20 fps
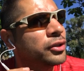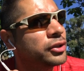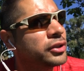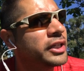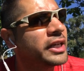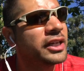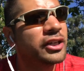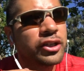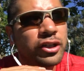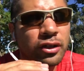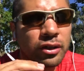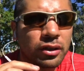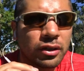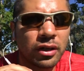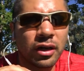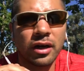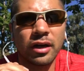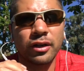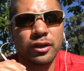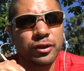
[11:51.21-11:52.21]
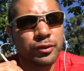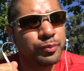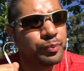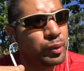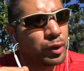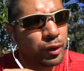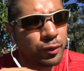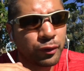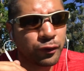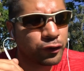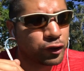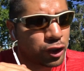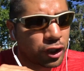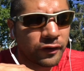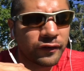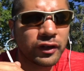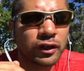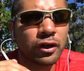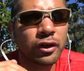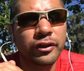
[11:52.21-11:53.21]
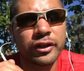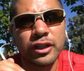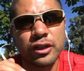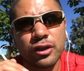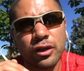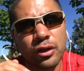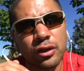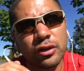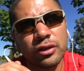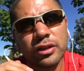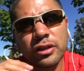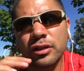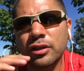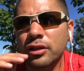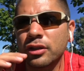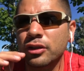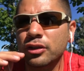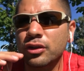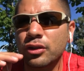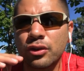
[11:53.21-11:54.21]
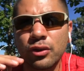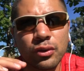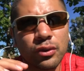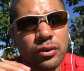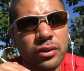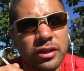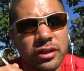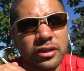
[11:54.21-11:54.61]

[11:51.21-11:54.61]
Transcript: teaching, uh, put, shoving all these girls into the school,